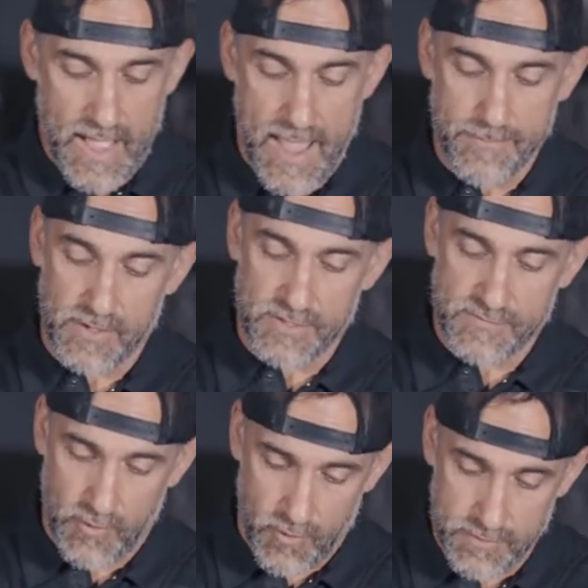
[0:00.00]
I'm gonna
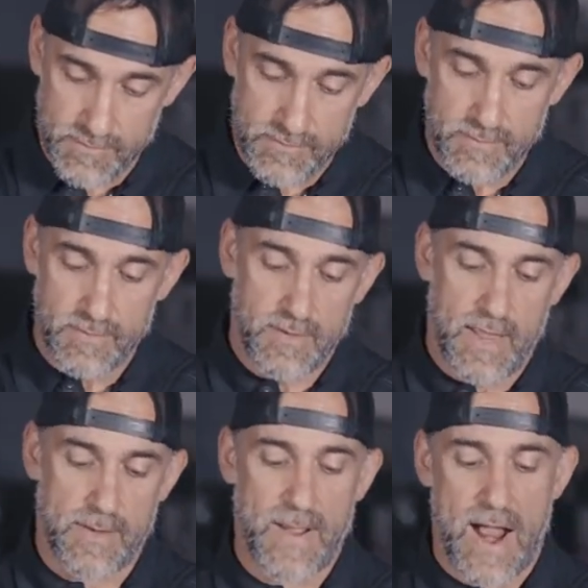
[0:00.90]
turn
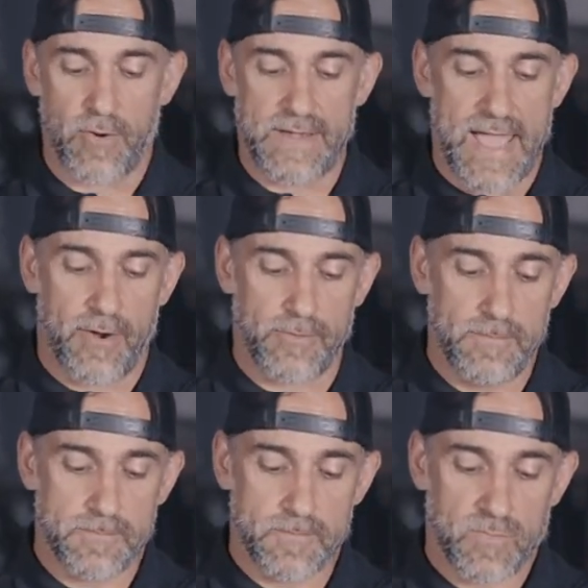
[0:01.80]
and power down
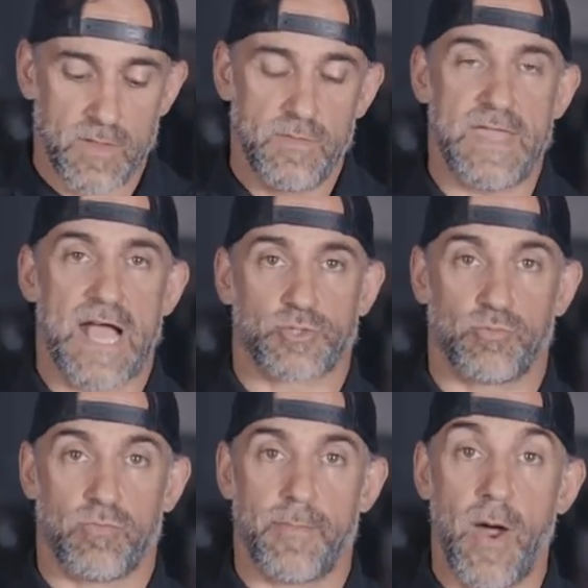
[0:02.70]
the
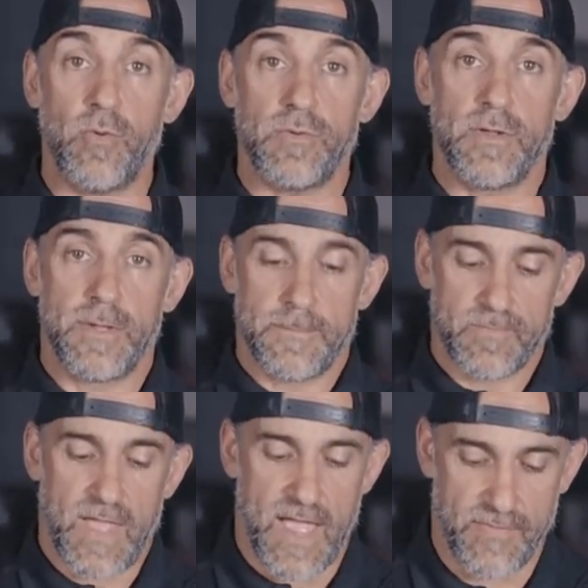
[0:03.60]
actual remote
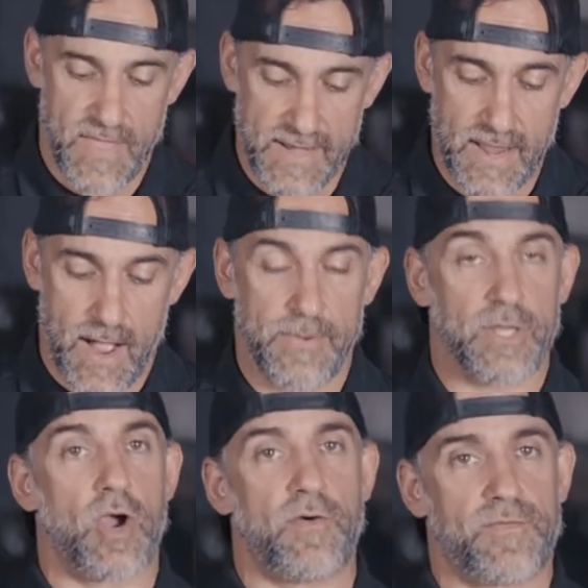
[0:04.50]
and then I'm gonna
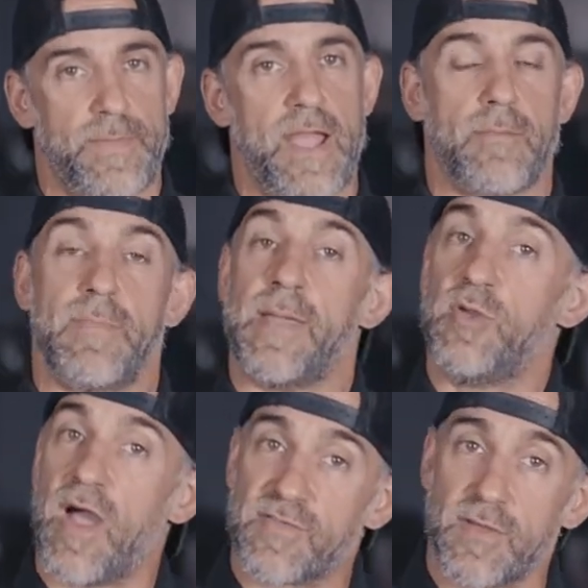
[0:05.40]
go from there. Maybe
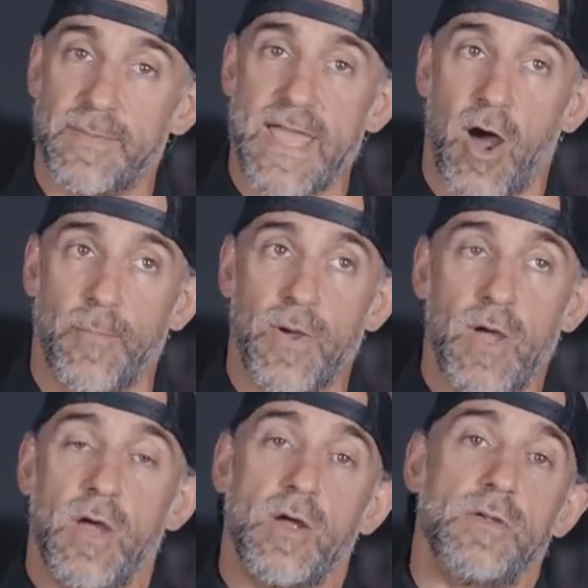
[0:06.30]
you have somebody help
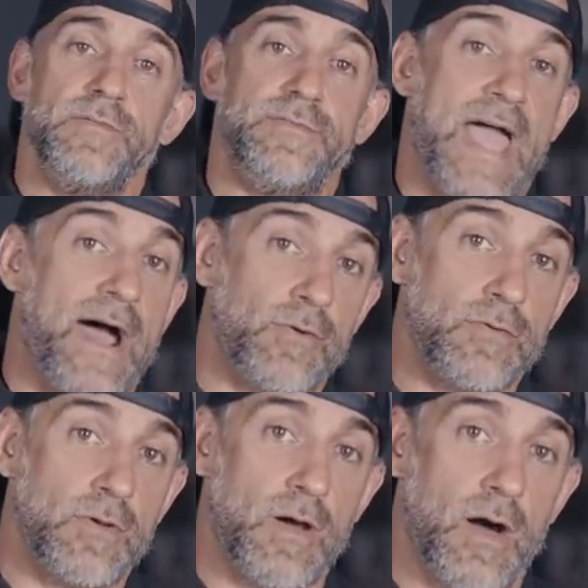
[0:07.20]

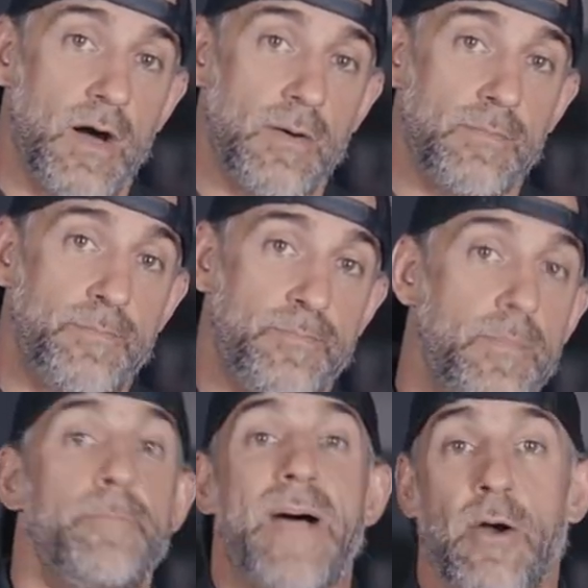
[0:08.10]
down uh,
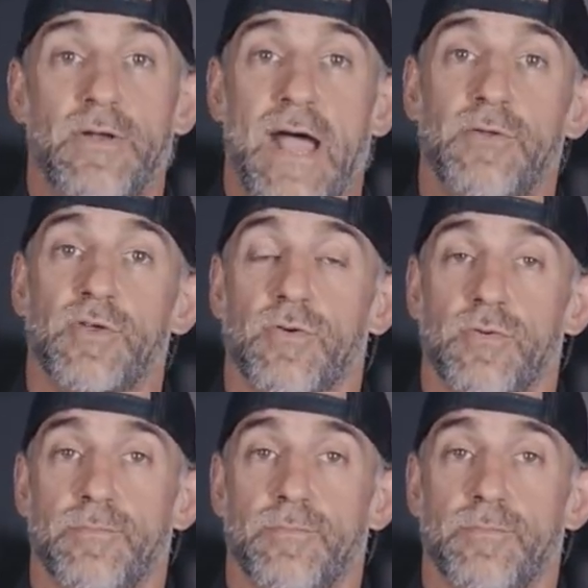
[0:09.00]
power down your